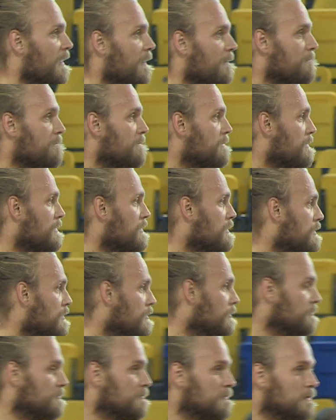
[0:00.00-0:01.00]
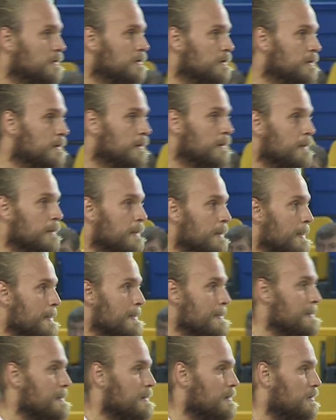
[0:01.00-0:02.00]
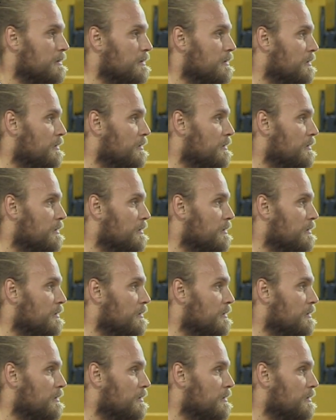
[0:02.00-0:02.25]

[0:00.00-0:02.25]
be in the Aspire zone where the